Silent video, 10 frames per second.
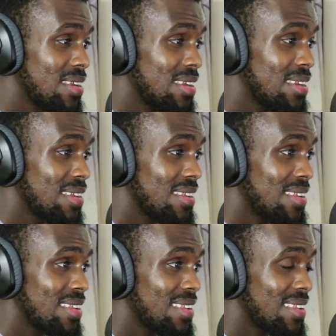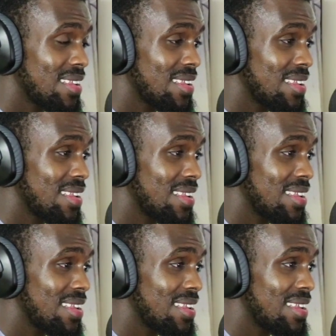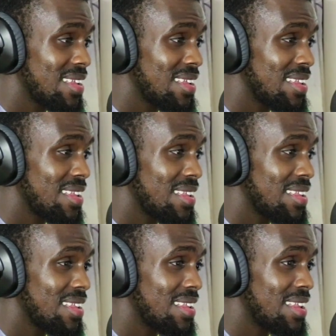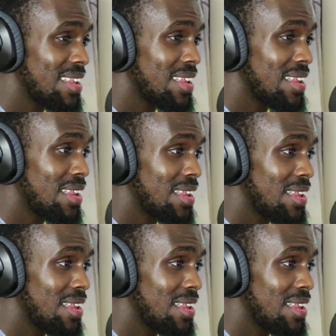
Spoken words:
Nobody speaks.